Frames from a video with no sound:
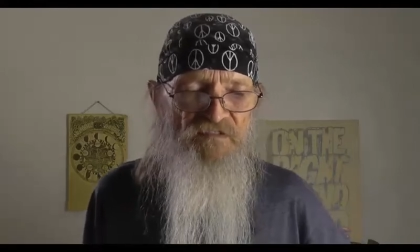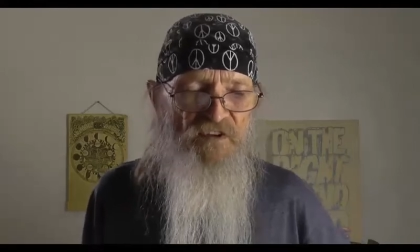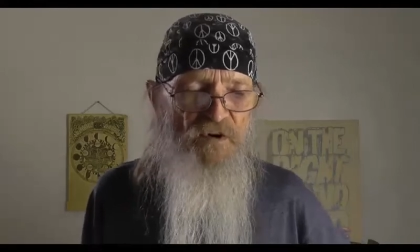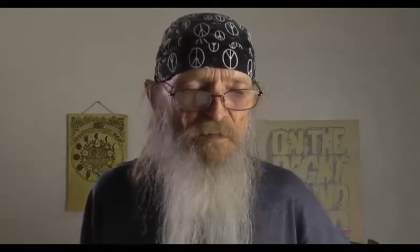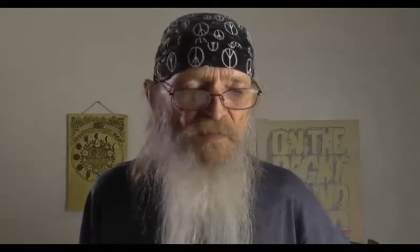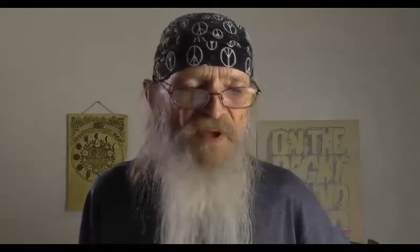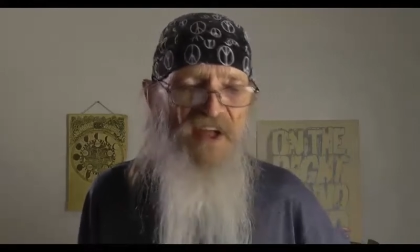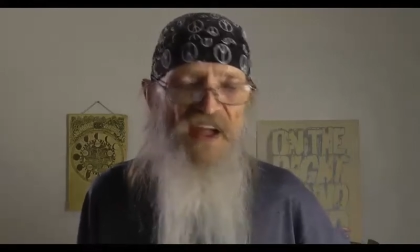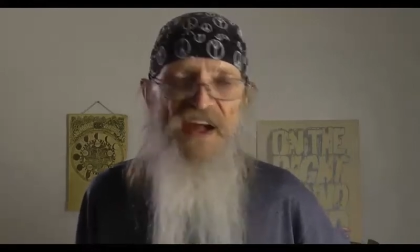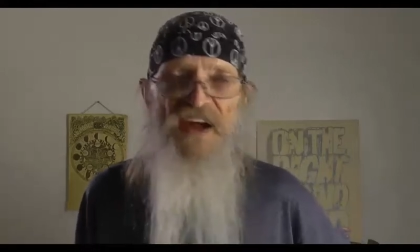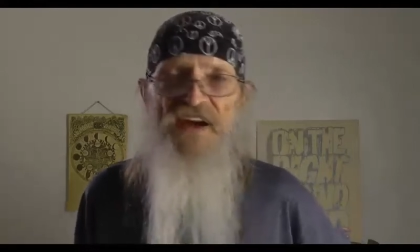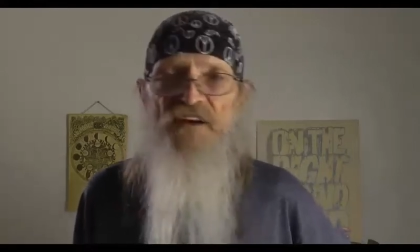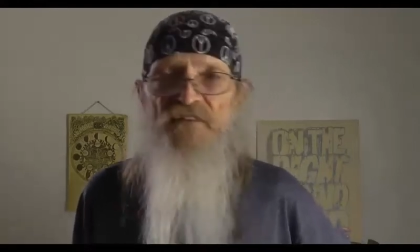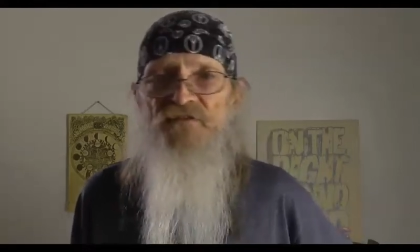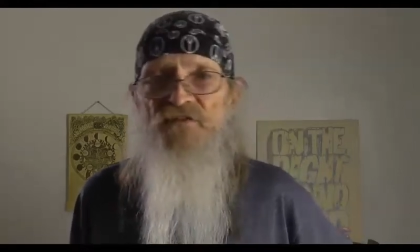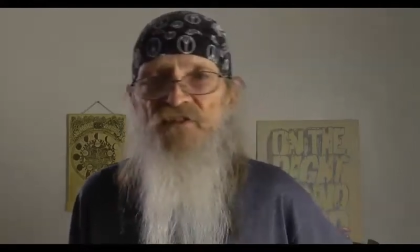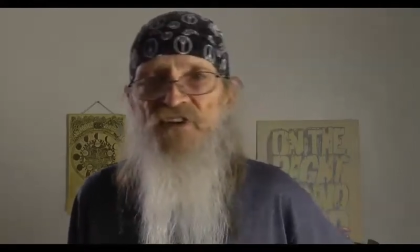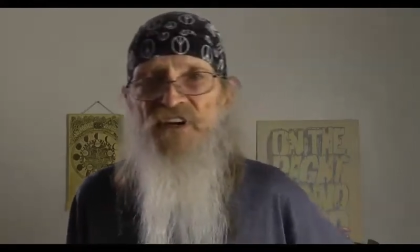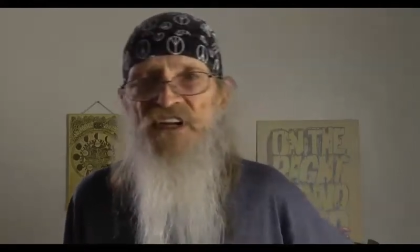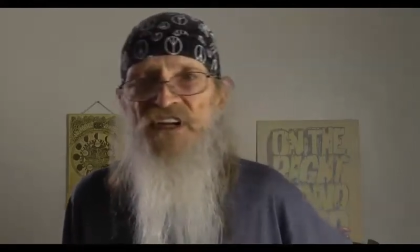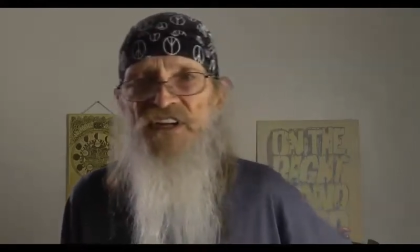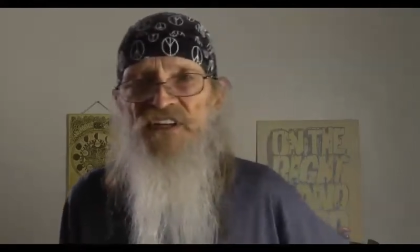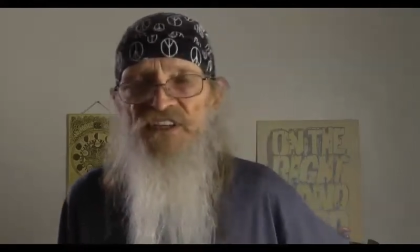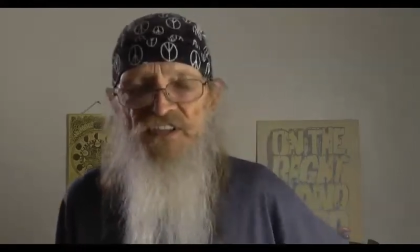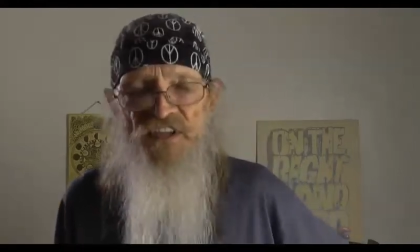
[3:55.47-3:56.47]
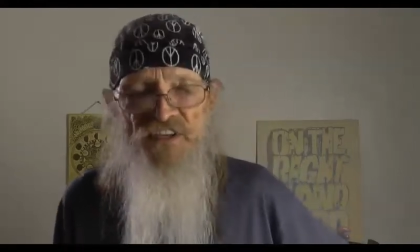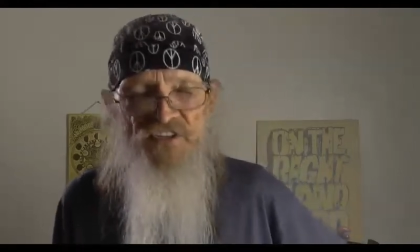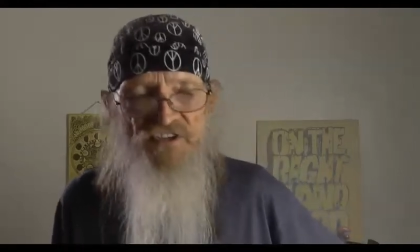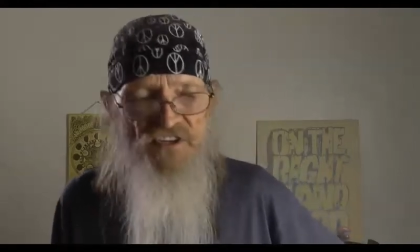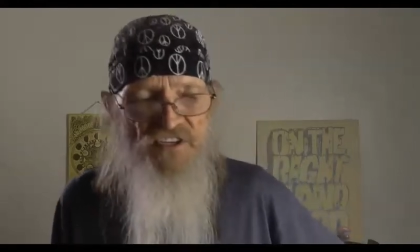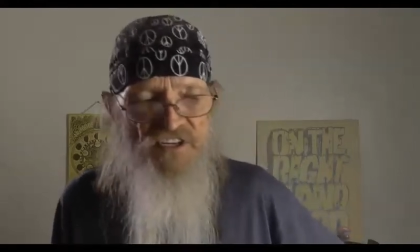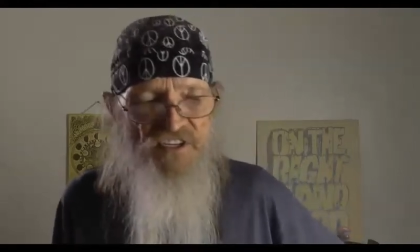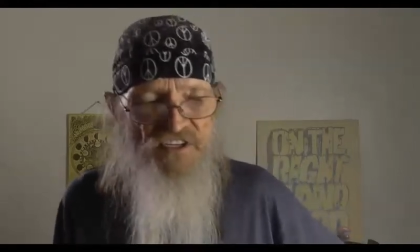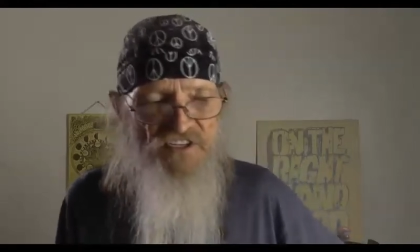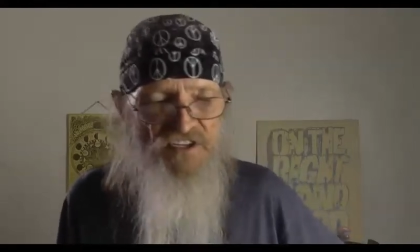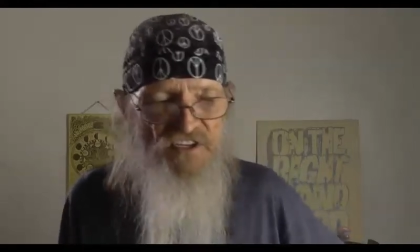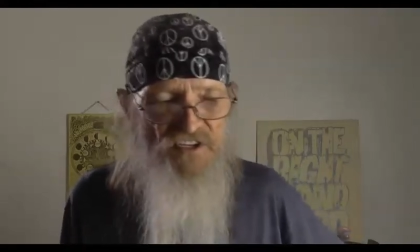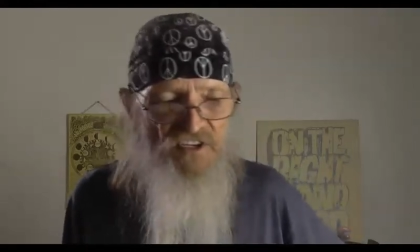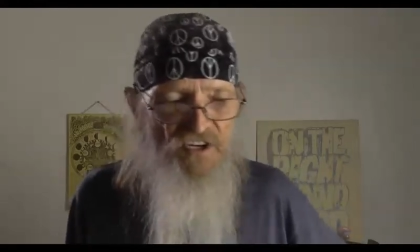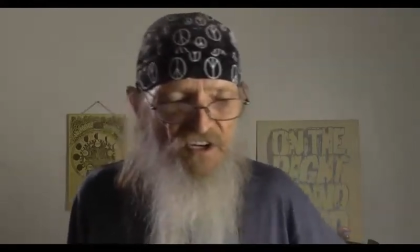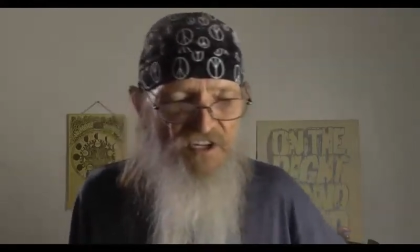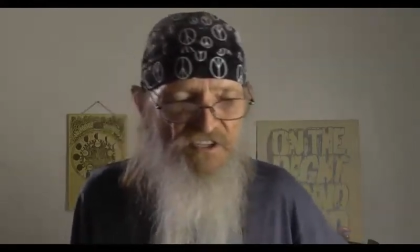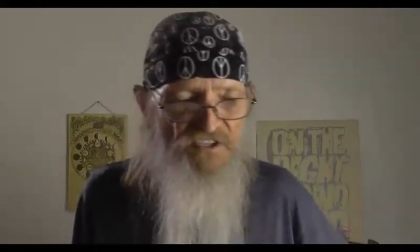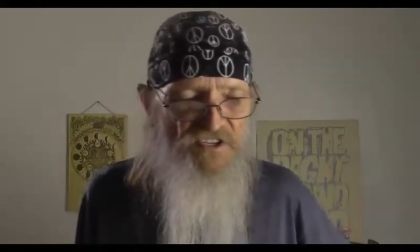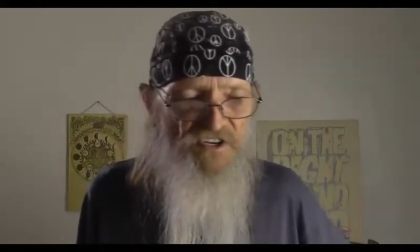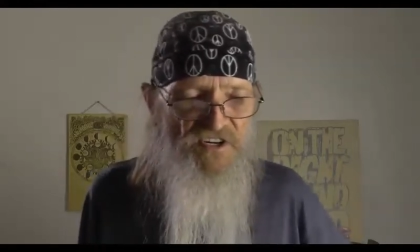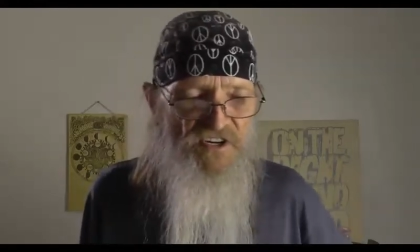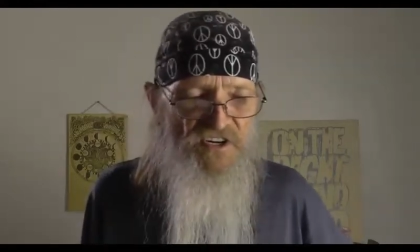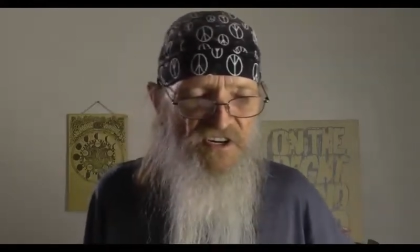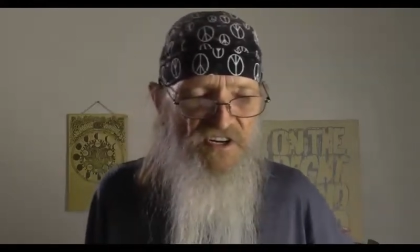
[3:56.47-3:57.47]
from every indigenous
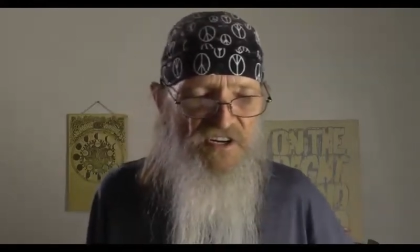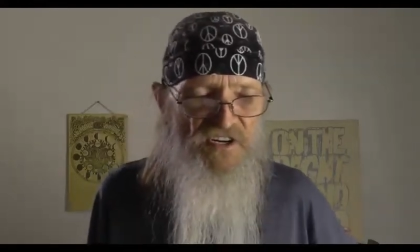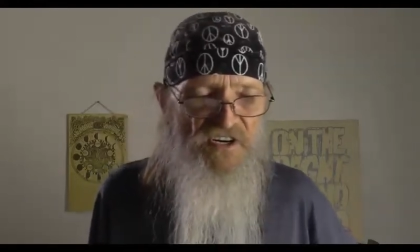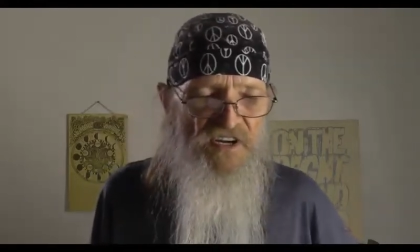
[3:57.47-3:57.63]
culture.